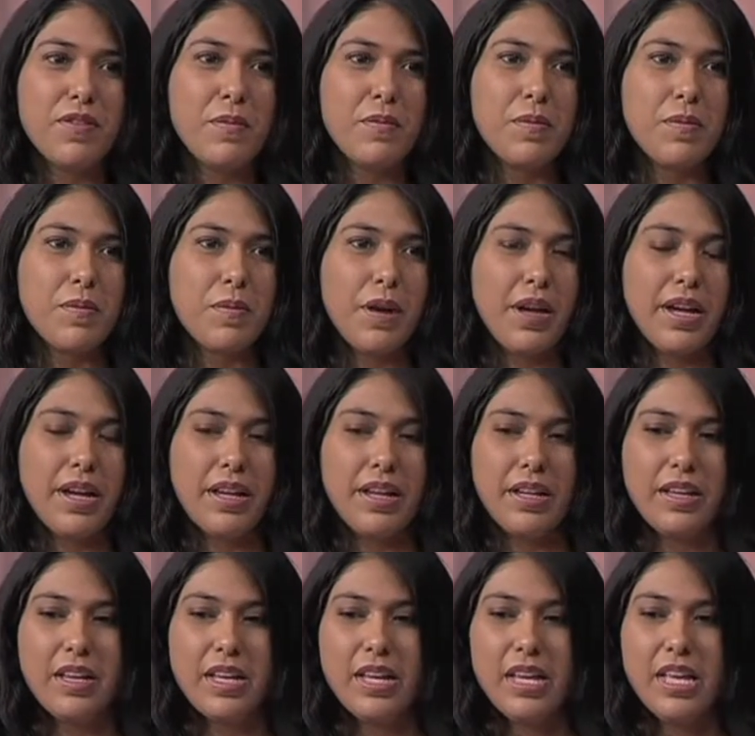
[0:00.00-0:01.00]
from
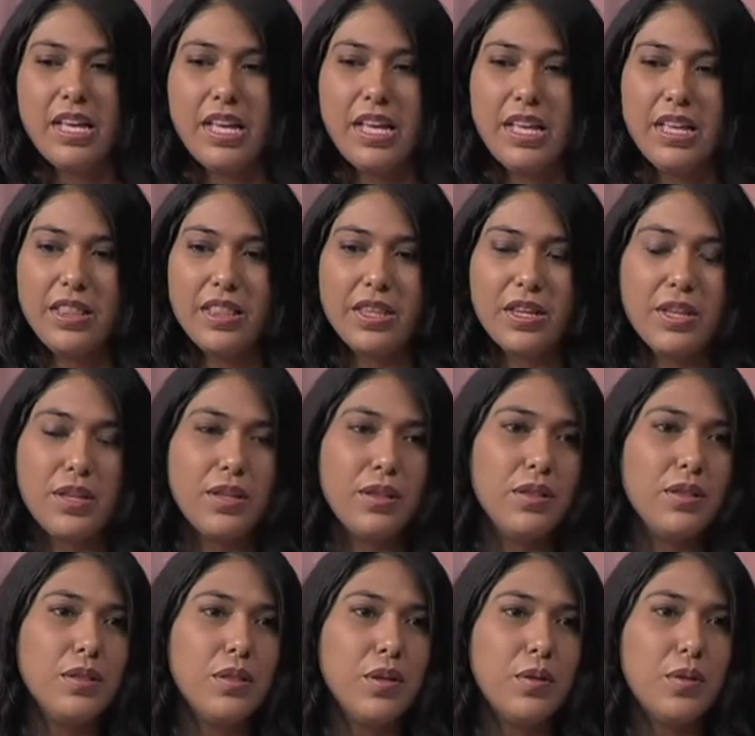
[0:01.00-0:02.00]
uh, the
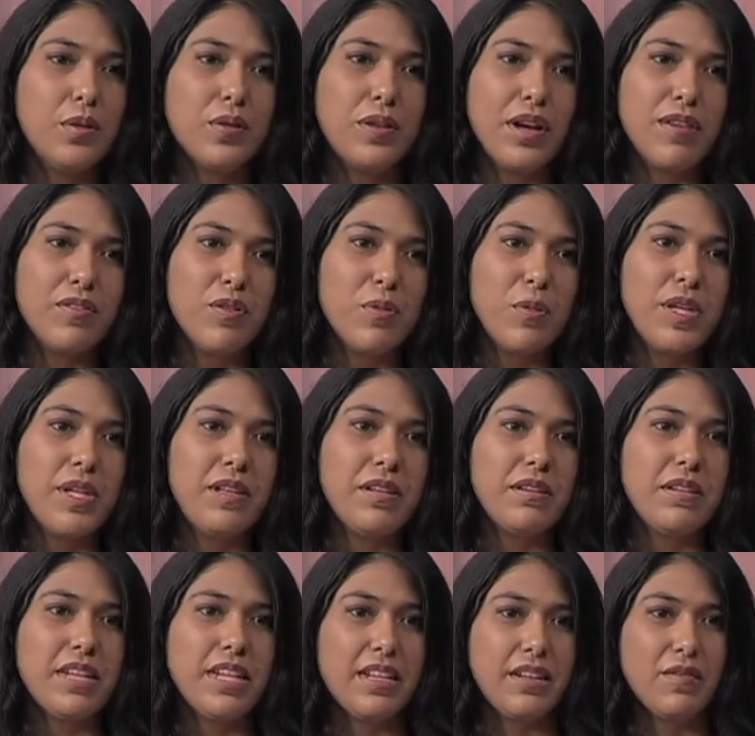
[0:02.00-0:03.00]
local
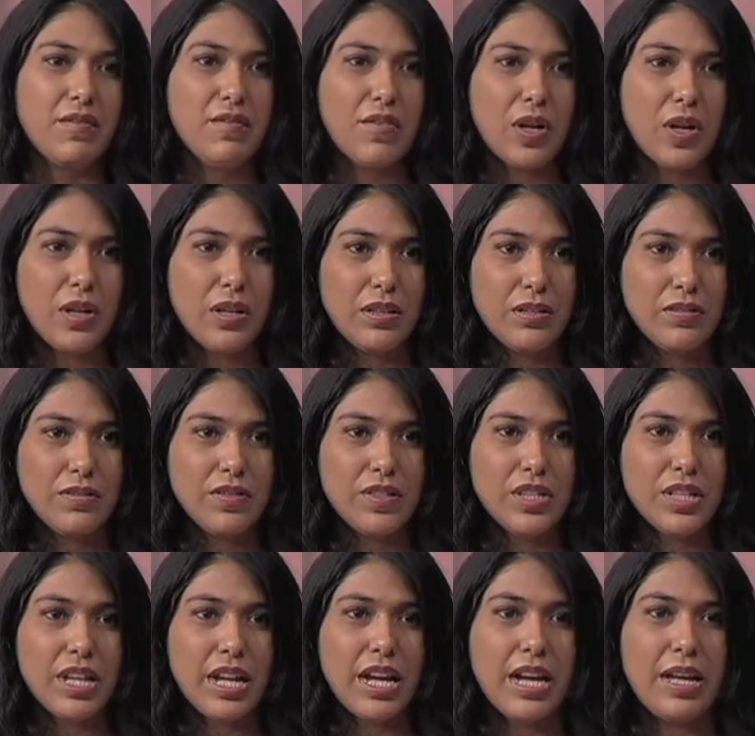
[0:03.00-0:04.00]
government get
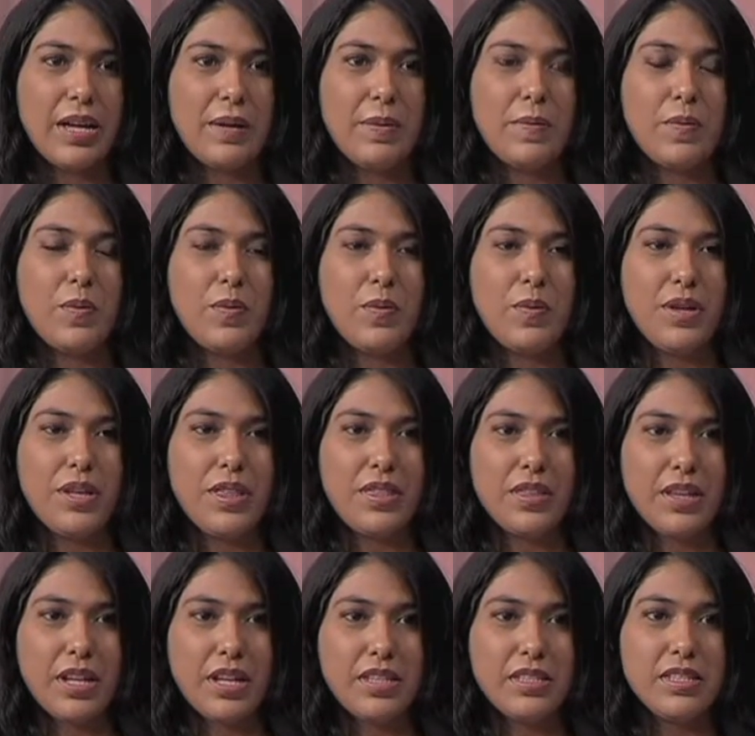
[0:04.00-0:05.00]
involved um,
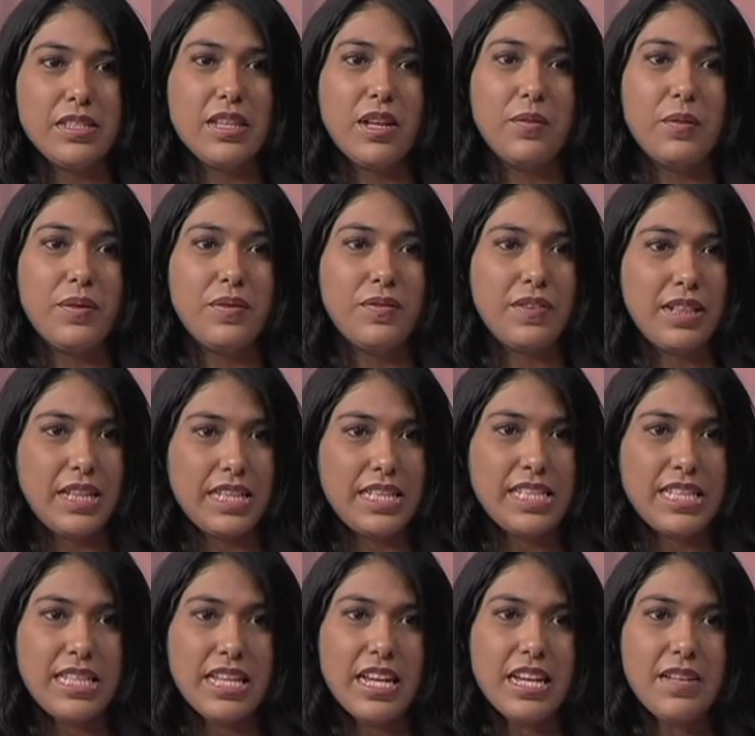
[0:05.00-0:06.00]
with Anselmo
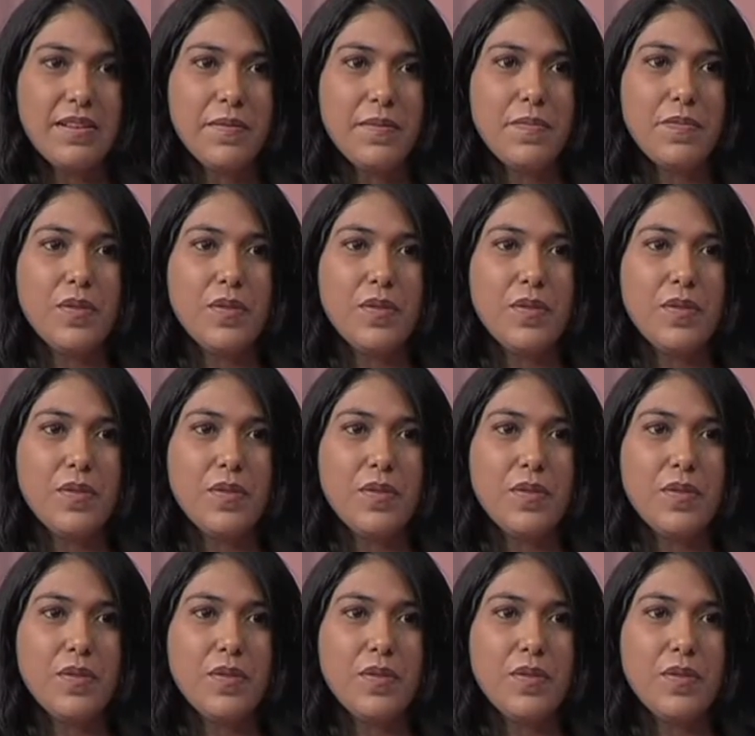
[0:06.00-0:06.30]
Valencia,